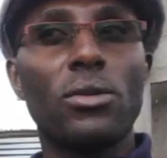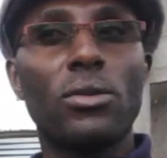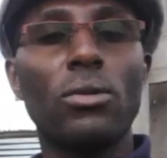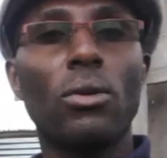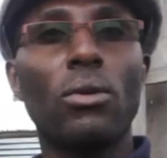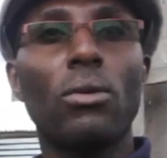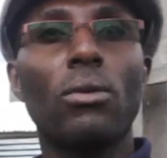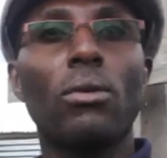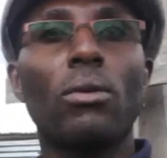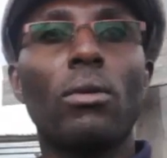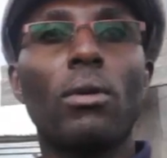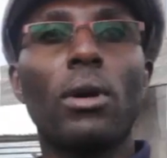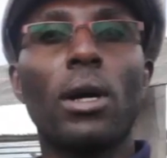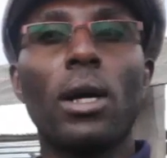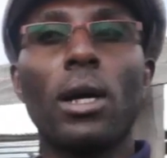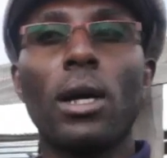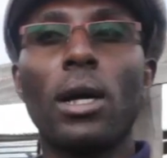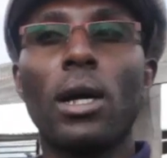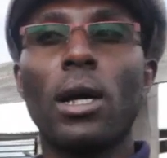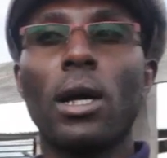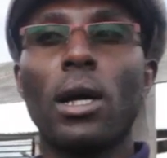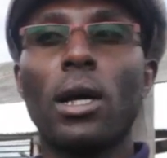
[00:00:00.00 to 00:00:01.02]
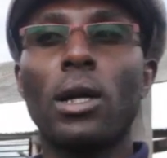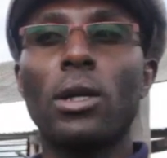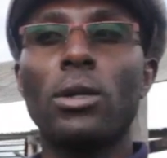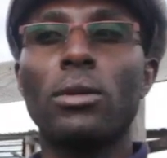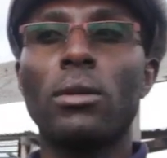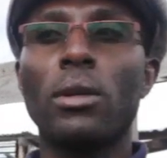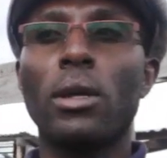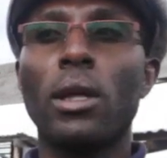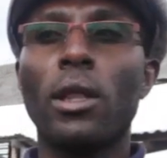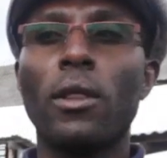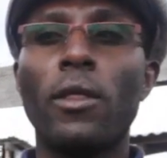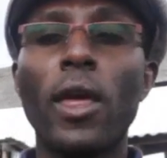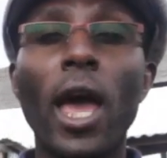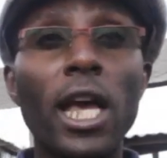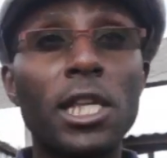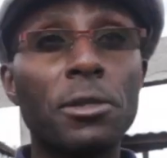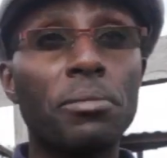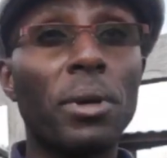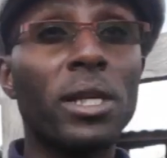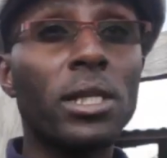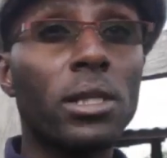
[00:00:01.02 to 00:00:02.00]
So they
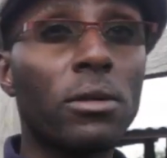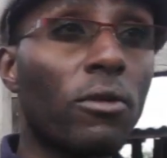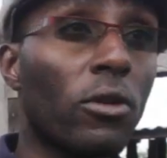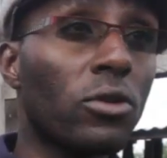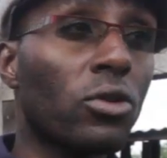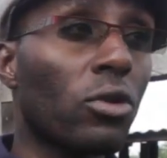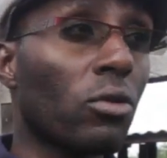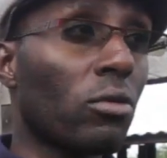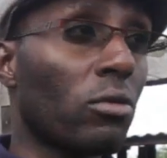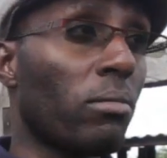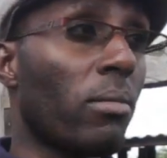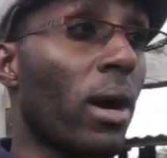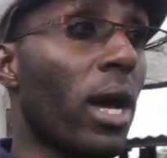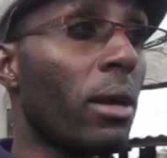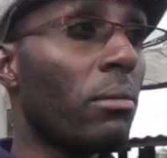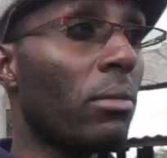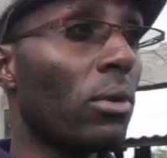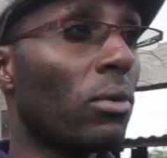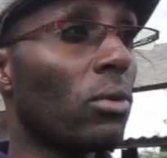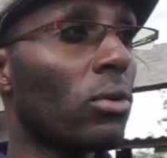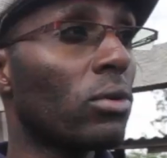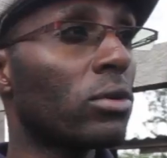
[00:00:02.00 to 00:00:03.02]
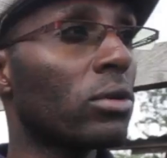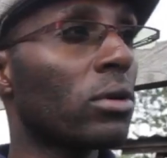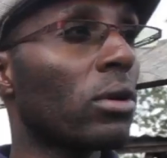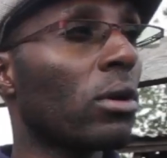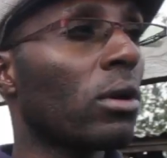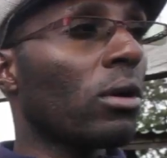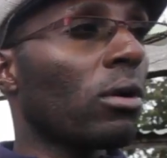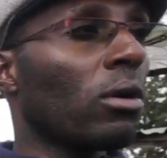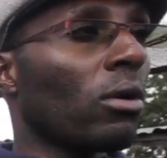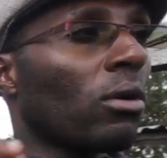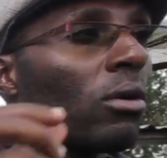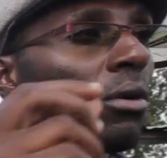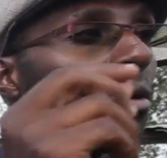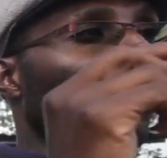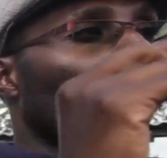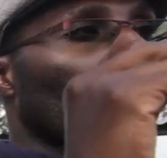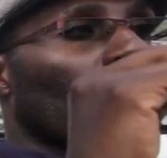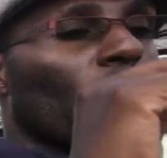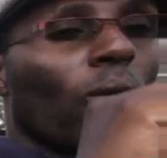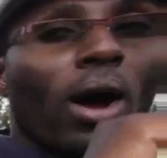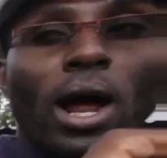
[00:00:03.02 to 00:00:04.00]
are expensive also to buy because
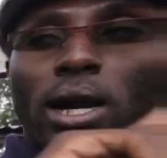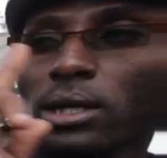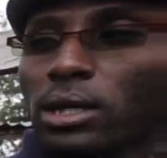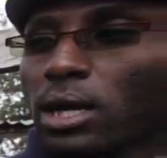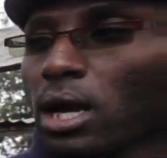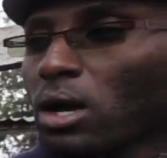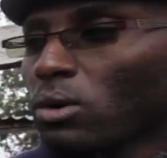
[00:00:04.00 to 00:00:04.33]
one